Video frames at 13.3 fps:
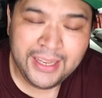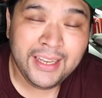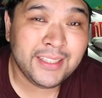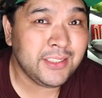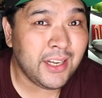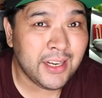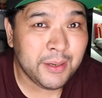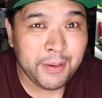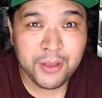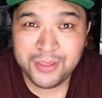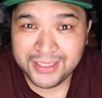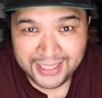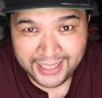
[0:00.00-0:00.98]
It's not
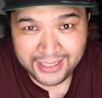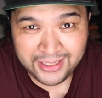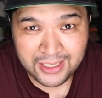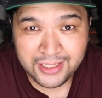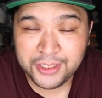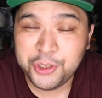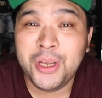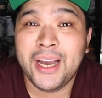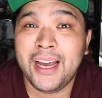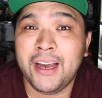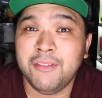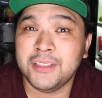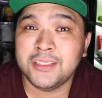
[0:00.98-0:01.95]
about the title that you
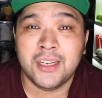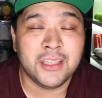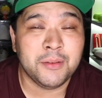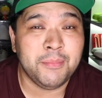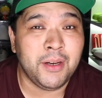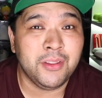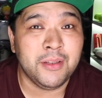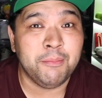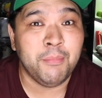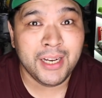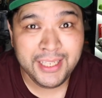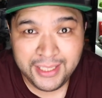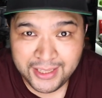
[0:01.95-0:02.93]
have. It's not about the
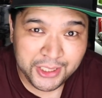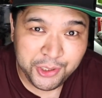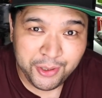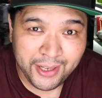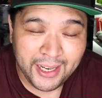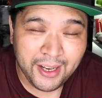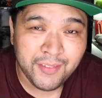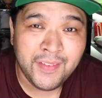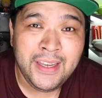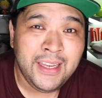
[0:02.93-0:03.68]
money that you have.